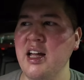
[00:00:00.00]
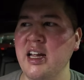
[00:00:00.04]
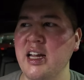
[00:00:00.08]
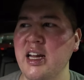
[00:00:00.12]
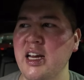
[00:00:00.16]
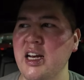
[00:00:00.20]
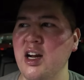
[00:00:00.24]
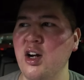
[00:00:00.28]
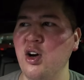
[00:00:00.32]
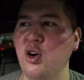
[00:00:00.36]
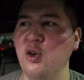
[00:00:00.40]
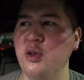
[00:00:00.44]

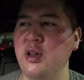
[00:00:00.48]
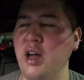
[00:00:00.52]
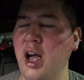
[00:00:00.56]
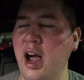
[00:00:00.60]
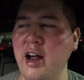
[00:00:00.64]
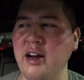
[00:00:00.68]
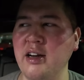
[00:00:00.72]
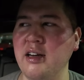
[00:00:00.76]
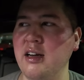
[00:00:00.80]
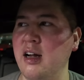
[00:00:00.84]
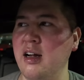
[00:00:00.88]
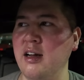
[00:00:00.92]

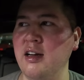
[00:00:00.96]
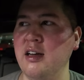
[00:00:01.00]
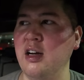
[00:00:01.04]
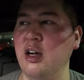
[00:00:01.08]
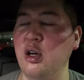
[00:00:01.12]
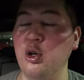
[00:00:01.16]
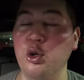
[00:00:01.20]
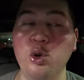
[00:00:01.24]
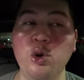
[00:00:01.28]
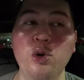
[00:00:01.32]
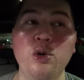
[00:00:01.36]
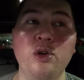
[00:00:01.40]

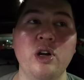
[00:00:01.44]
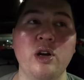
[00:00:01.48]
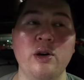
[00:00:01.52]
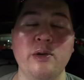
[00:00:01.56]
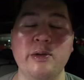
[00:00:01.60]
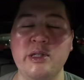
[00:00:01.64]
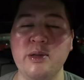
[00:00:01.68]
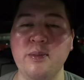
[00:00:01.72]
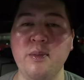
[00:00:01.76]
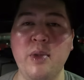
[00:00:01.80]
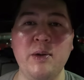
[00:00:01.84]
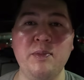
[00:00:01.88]
who
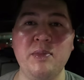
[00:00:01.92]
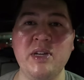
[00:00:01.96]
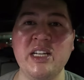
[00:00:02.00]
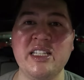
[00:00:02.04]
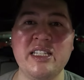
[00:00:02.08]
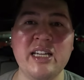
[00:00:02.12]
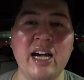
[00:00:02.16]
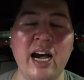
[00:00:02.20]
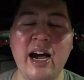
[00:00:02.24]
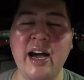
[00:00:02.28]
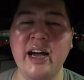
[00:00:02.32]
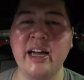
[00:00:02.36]
knows, it might be
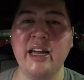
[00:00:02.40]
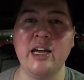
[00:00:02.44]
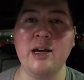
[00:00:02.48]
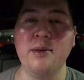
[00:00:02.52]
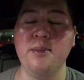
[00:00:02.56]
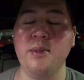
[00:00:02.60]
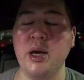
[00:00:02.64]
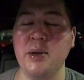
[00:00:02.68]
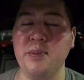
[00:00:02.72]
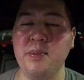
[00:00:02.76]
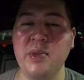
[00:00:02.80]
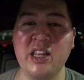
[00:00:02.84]
diet,
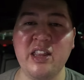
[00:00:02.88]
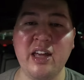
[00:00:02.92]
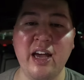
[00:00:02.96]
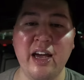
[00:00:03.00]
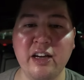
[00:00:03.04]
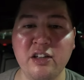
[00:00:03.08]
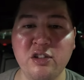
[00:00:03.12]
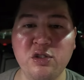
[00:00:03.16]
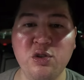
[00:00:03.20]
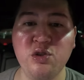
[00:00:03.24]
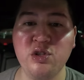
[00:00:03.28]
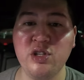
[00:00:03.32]
it might be the
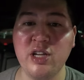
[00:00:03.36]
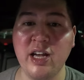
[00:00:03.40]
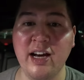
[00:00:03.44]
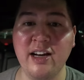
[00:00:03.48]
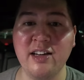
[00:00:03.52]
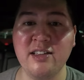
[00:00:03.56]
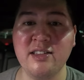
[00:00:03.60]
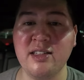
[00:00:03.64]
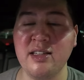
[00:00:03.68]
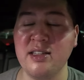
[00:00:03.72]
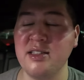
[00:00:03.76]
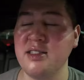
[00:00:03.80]

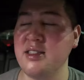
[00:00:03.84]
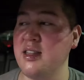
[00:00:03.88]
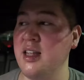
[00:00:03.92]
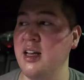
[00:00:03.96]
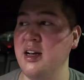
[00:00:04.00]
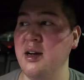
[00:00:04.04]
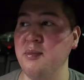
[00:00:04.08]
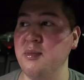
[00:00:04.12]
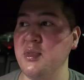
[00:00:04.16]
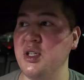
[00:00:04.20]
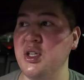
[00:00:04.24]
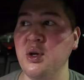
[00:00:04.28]
exercises
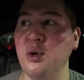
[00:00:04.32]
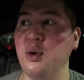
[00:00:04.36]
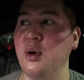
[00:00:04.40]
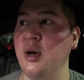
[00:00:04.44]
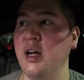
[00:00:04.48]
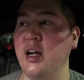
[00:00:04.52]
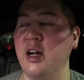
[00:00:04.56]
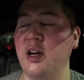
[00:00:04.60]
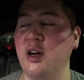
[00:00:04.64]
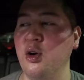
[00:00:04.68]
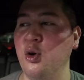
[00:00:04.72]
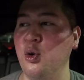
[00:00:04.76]
that I'm
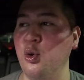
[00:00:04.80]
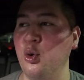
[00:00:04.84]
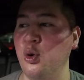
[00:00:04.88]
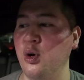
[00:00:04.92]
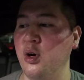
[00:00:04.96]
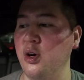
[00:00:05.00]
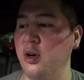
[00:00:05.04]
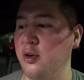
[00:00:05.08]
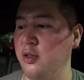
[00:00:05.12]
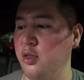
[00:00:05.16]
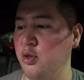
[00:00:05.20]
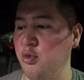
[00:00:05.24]
doing,
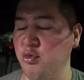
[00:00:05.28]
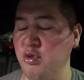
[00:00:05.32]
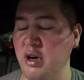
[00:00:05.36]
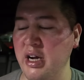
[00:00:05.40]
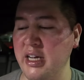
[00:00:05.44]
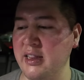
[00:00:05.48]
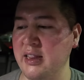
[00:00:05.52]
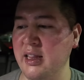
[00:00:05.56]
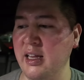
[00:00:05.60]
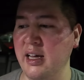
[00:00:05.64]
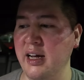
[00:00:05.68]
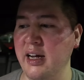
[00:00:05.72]
or the
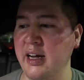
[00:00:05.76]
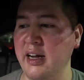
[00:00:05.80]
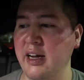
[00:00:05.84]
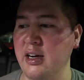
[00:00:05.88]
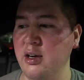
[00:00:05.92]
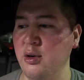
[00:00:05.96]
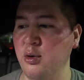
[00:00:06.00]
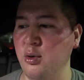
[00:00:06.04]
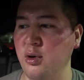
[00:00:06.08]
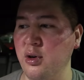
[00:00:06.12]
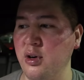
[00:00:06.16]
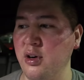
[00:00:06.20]
red
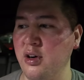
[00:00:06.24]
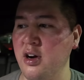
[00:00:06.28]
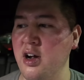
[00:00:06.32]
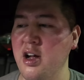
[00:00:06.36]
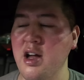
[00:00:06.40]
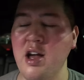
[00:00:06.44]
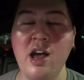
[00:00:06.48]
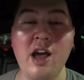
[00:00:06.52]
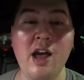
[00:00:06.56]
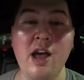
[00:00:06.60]
light, or